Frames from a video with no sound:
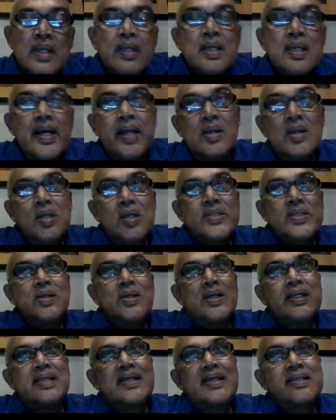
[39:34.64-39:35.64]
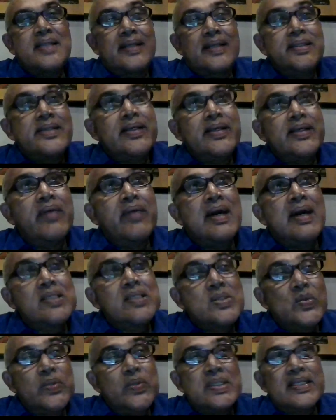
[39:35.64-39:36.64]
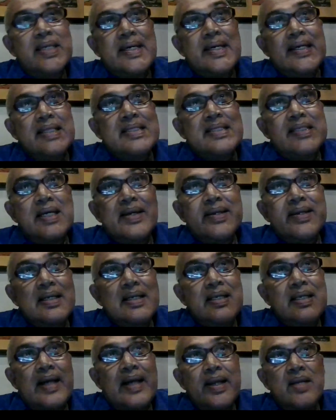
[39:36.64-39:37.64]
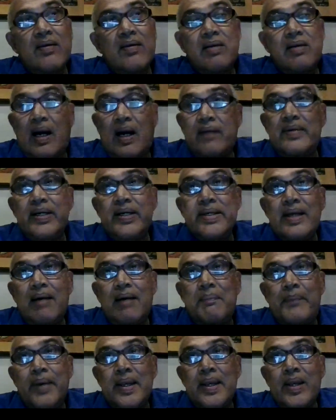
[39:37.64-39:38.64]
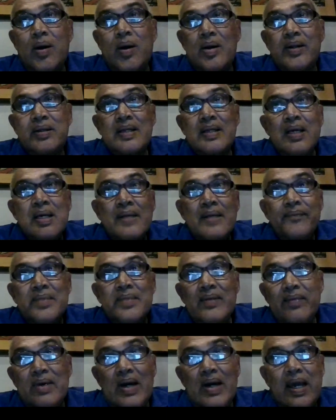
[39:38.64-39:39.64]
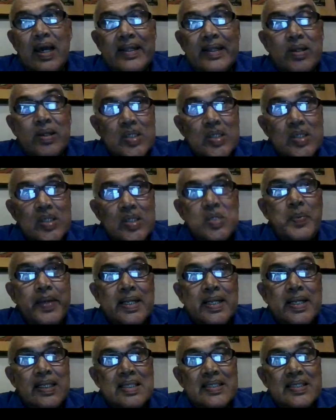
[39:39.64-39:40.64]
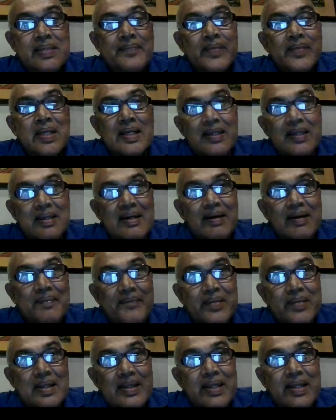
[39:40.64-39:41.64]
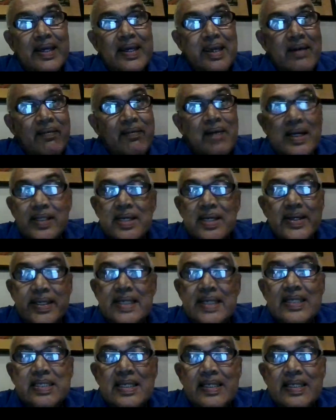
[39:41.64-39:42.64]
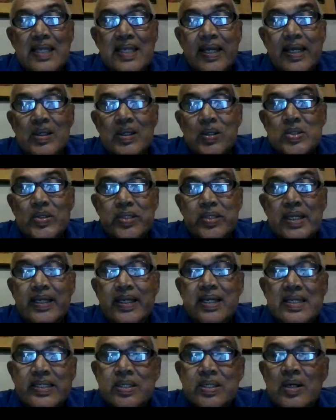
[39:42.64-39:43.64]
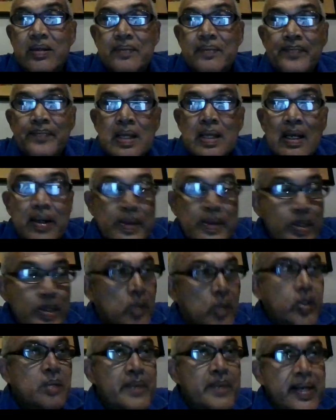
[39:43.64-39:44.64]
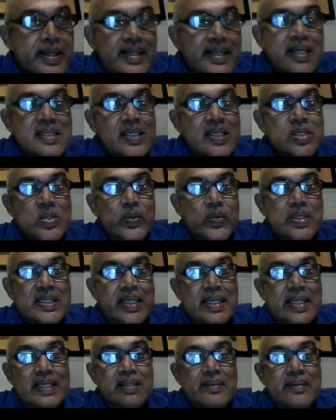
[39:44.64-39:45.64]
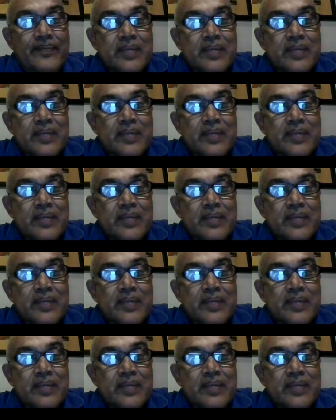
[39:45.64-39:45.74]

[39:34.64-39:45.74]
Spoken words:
And also, Doctor, there's another thing where suicides are really kind of covered up and not at hospitals. They give other reasons, so that it is not documented as a suicide.